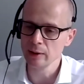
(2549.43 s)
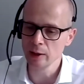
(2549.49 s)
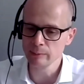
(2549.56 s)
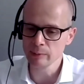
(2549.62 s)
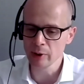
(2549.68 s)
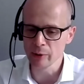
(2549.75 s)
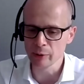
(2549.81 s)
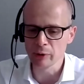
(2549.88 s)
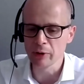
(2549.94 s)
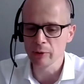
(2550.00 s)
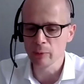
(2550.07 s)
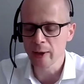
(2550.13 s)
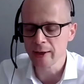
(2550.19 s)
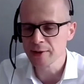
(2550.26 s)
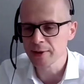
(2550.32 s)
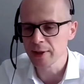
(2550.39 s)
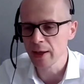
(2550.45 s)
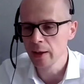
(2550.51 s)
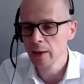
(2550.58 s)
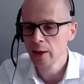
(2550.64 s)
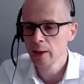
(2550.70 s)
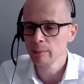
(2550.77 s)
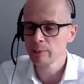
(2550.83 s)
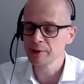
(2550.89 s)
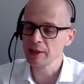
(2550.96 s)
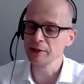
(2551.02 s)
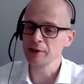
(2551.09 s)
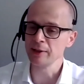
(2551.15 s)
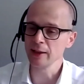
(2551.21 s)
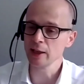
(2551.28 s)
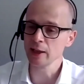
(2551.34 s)
You know, there are other ways to
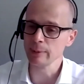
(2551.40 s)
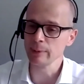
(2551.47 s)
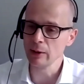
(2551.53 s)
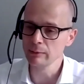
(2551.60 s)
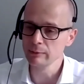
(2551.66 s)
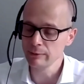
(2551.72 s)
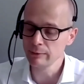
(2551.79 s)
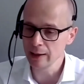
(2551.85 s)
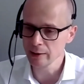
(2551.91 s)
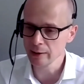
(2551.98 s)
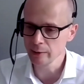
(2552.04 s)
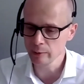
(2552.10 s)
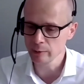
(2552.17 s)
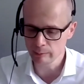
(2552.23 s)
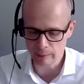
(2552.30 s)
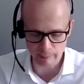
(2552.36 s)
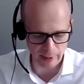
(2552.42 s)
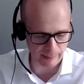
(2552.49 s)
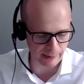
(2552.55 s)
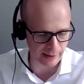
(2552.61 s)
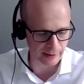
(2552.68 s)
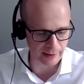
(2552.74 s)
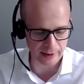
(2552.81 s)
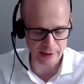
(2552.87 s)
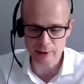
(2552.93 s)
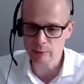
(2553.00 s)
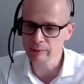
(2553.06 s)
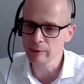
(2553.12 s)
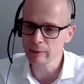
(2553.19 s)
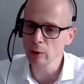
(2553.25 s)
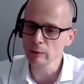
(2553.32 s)
potentially think about value, and maybe that needs to
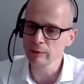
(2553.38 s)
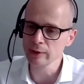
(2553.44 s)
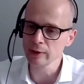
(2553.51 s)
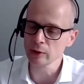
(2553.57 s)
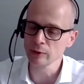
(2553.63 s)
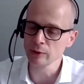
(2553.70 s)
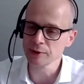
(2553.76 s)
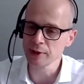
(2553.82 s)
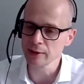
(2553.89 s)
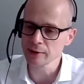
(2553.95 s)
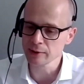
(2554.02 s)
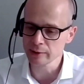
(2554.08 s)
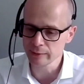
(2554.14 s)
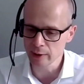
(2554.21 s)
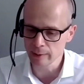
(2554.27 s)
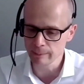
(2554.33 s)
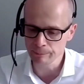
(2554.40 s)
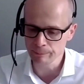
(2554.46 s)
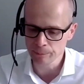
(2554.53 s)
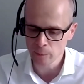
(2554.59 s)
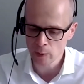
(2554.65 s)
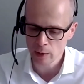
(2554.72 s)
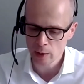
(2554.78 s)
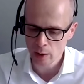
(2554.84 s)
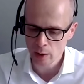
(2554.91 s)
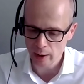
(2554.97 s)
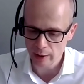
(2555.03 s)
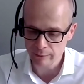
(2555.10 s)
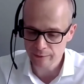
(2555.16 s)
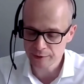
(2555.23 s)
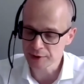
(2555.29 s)
evolve in the context
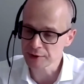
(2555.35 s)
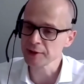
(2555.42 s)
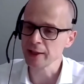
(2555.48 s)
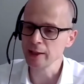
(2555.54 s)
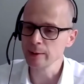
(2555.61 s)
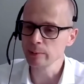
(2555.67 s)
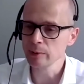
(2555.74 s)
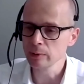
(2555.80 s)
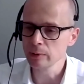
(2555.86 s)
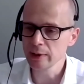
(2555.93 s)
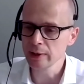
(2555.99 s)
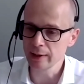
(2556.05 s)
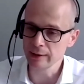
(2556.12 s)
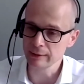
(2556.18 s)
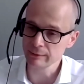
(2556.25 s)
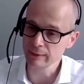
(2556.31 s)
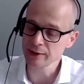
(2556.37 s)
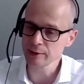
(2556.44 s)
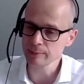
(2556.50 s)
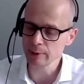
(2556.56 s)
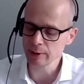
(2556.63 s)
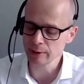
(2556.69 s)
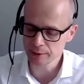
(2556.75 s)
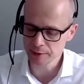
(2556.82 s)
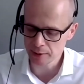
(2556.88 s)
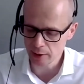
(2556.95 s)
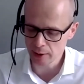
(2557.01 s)
of sustainable investment.